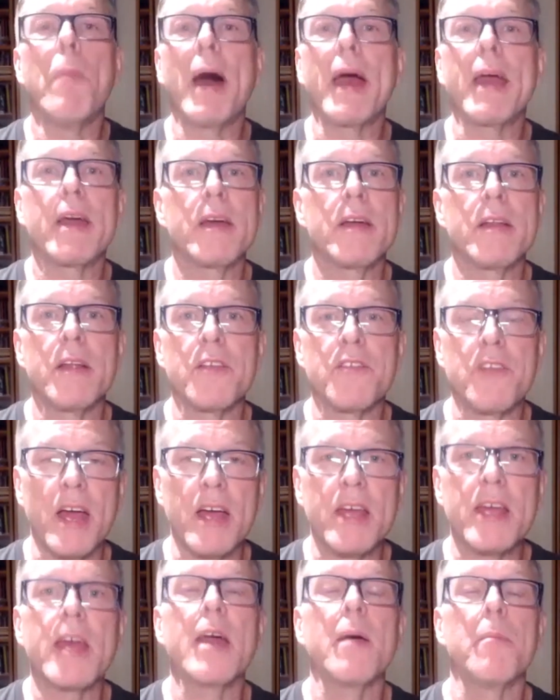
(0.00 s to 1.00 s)
my goodness, I
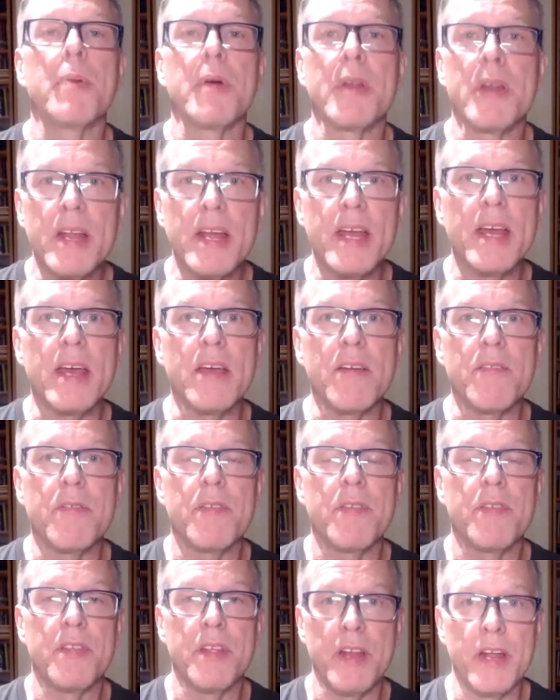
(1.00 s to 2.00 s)
can't believe
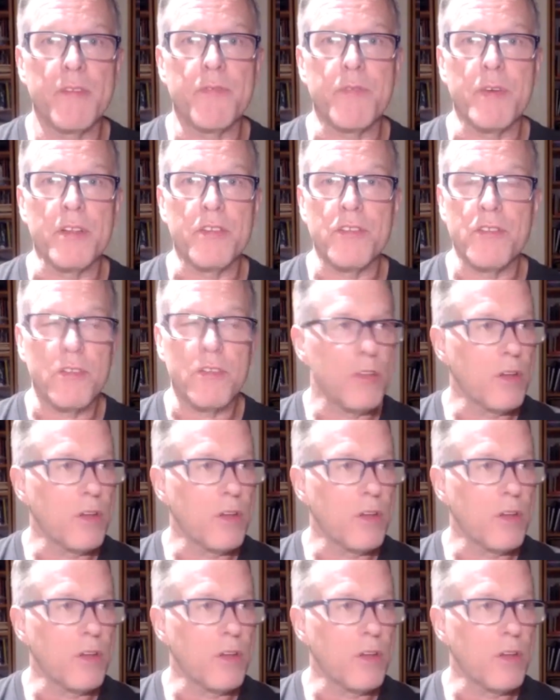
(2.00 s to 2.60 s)
the difference.